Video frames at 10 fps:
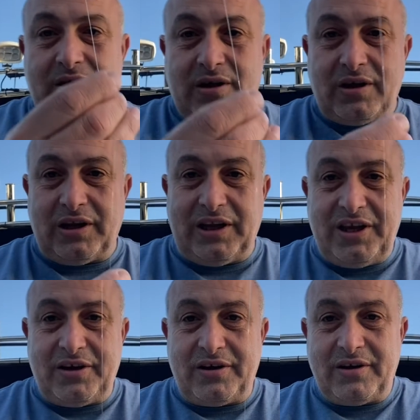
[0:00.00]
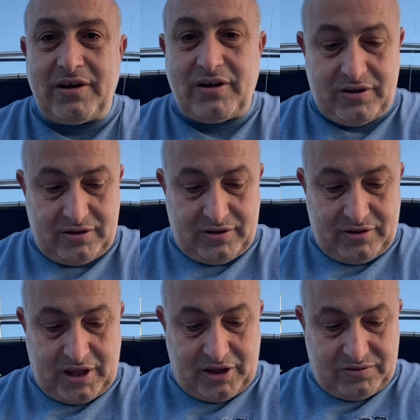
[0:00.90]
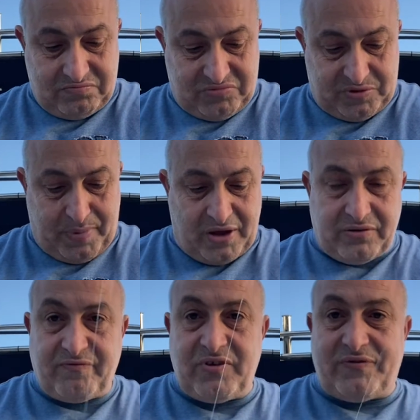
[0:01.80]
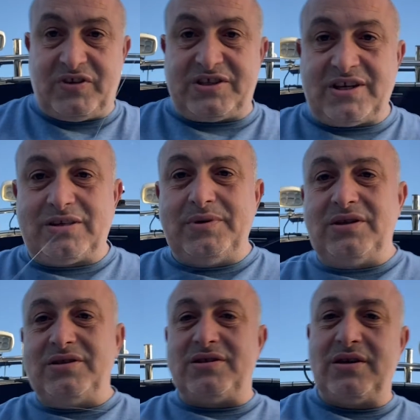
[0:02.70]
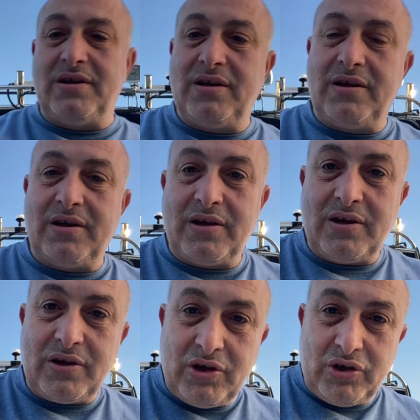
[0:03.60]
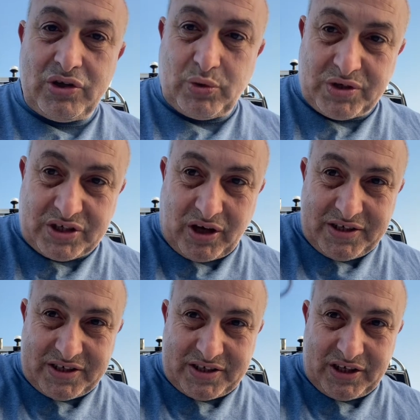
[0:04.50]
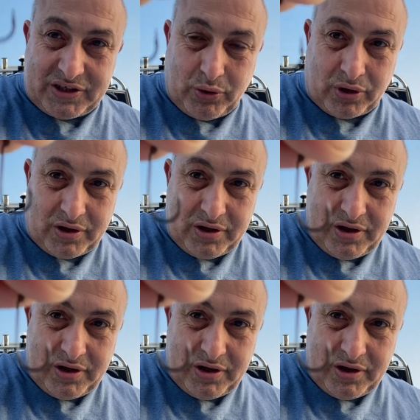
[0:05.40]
a leader that's about 50 centimeters to a size 6 hook,